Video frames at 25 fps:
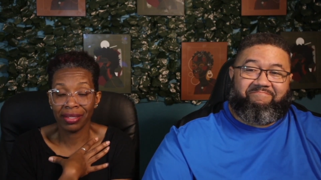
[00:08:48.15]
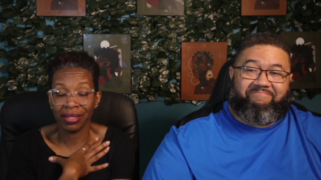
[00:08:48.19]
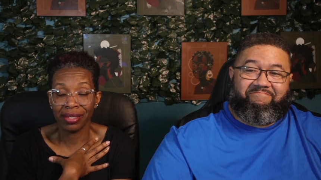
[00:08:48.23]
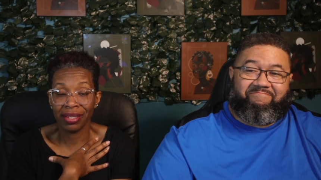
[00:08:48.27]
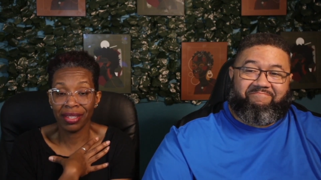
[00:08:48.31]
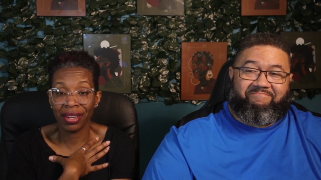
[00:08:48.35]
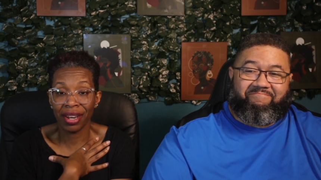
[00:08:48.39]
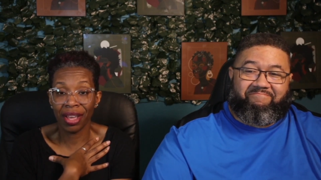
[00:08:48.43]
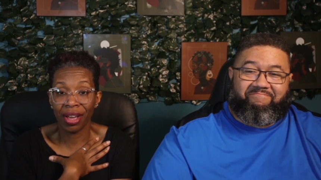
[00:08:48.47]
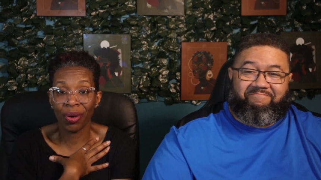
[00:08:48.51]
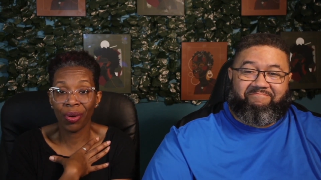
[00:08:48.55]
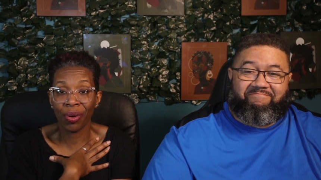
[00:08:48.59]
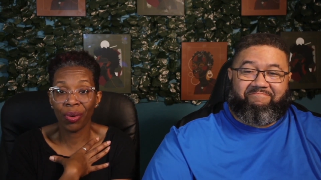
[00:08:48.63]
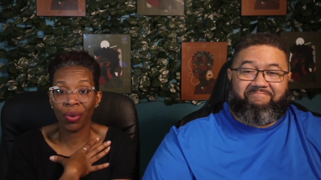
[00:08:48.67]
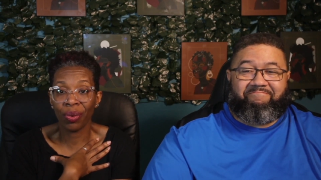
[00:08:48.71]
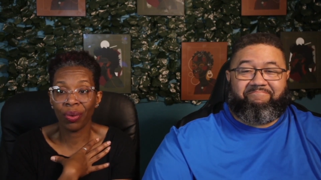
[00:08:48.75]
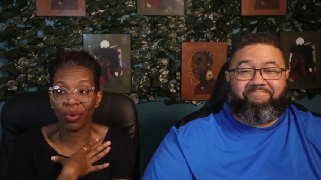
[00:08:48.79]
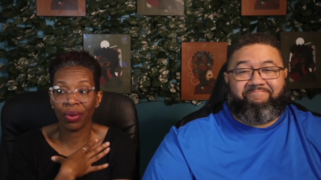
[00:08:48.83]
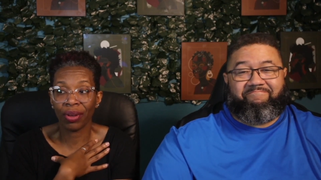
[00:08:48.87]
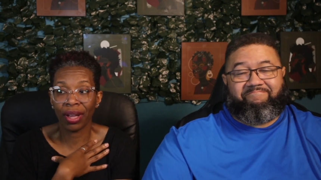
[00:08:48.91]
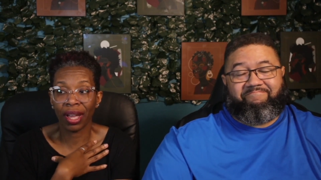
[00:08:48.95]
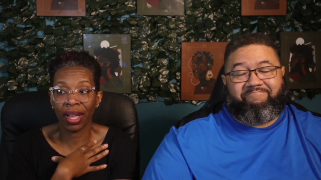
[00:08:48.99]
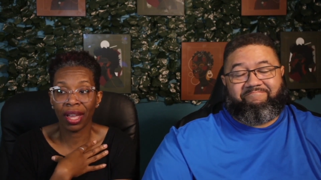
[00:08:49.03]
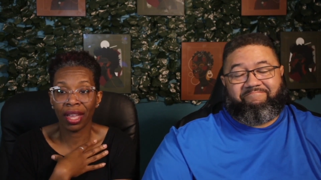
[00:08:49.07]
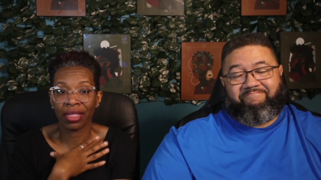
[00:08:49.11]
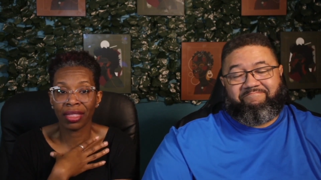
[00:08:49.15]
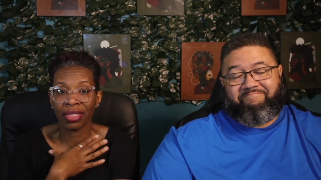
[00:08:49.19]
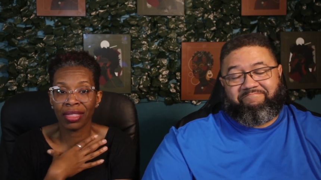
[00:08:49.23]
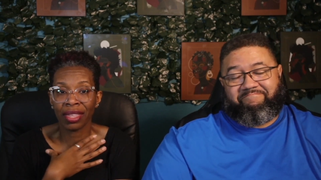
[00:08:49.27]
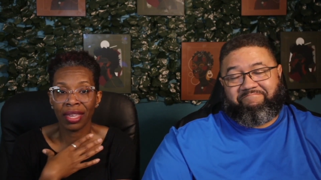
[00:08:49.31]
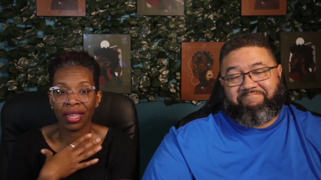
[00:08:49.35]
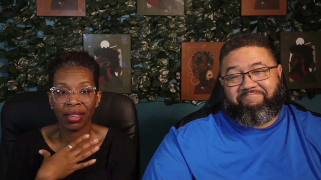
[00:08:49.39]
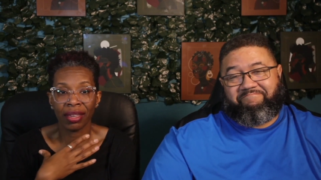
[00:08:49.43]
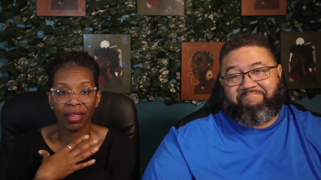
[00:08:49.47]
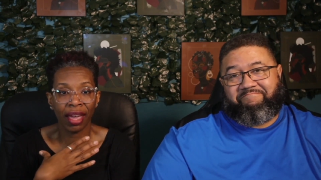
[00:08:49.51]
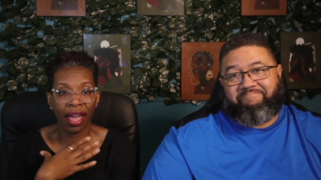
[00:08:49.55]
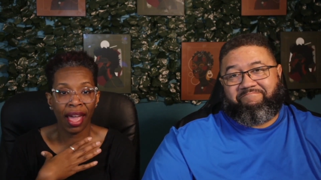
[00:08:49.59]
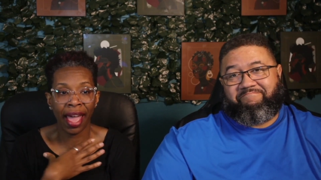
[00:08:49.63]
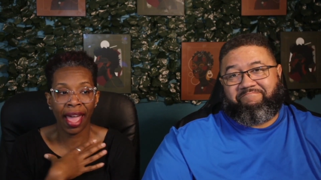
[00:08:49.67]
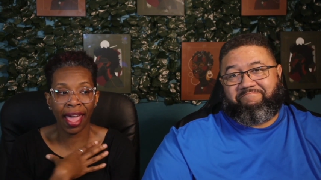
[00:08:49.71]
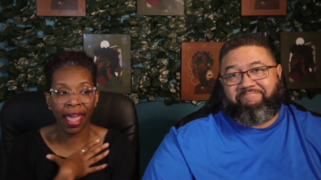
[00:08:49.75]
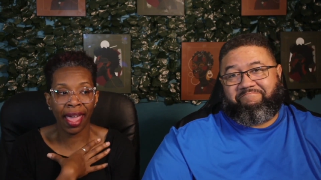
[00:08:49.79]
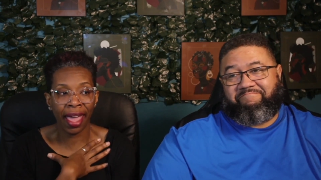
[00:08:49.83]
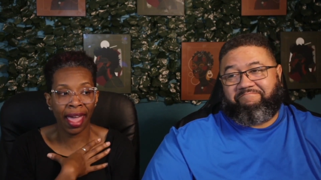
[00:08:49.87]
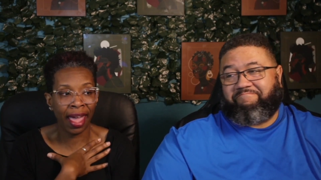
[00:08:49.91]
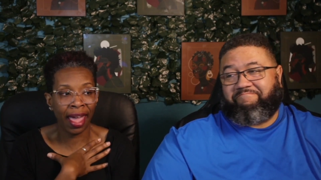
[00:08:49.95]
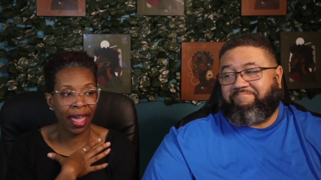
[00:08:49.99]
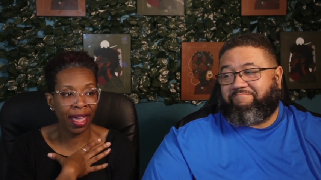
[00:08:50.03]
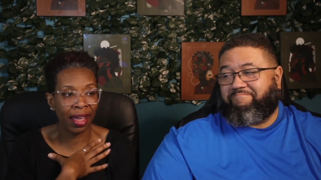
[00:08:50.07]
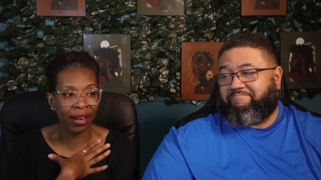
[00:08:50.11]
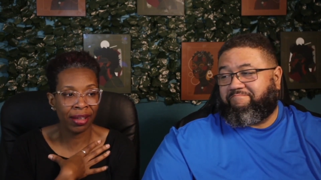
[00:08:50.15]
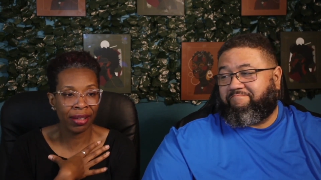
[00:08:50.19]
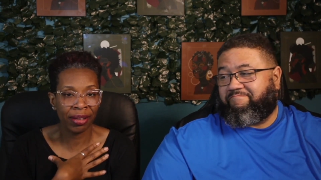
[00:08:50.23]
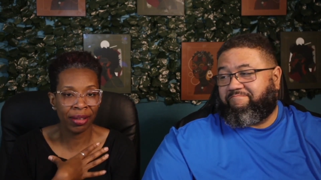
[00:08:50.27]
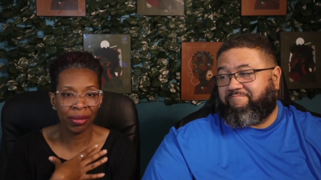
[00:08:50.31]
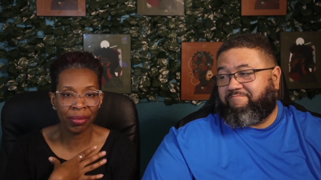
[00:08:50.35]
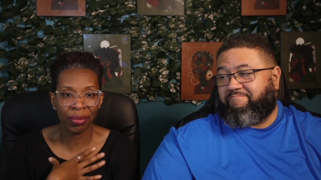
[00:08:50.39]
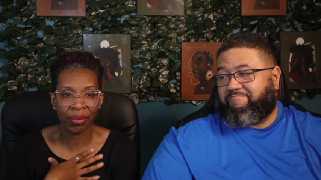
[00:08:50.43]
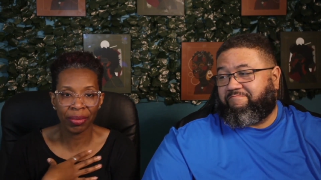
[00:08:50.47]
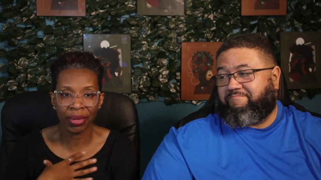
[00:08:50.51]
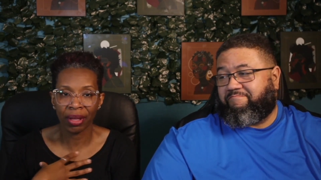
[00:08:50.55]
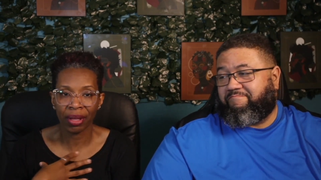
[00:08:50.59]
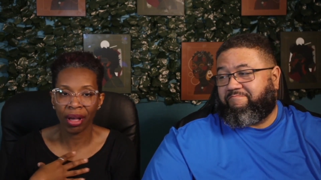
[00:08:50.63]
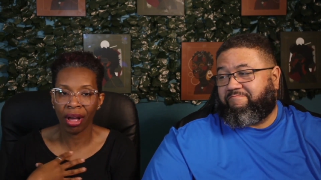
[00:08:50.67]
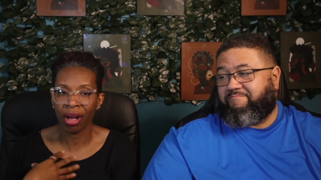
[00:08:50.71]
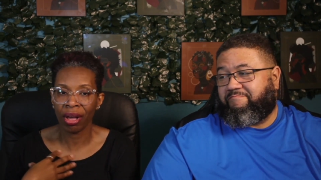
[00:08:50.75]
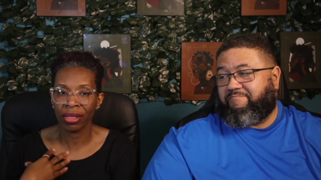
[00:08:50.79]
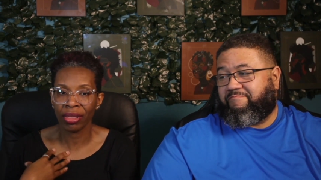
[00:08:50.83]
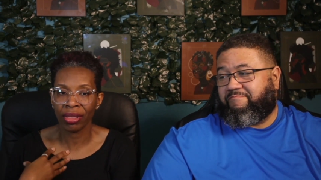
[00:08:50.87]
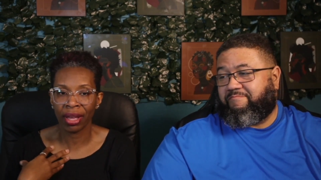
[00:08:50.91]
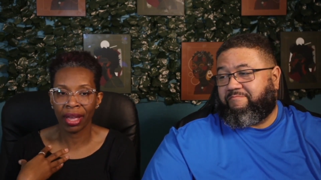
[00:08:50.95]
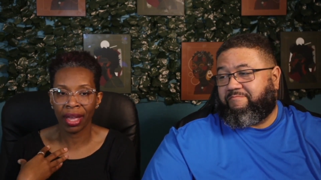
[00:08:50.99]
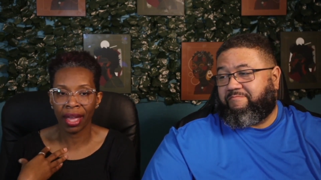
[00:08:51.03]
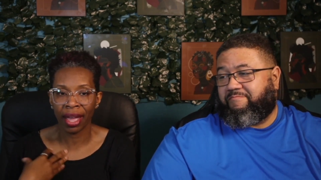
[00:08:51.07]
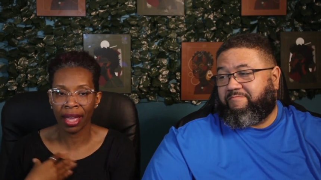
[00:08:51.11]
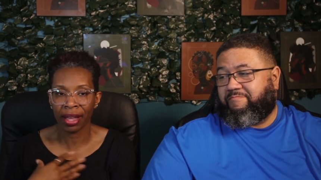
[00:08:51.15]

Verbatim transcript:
Speaker 1: You know, I think I had them, I don't